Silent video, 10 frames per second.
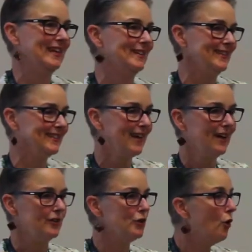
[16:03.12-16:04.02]
because
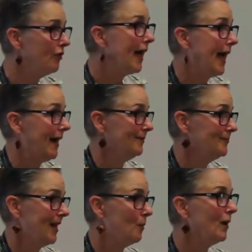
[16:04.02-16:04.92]
you're there
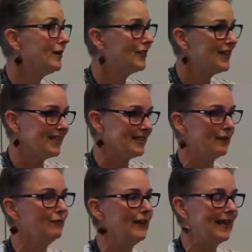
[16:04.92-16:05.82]
and one of the things that's
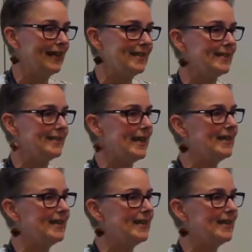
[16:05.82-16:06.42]
lovely is it's,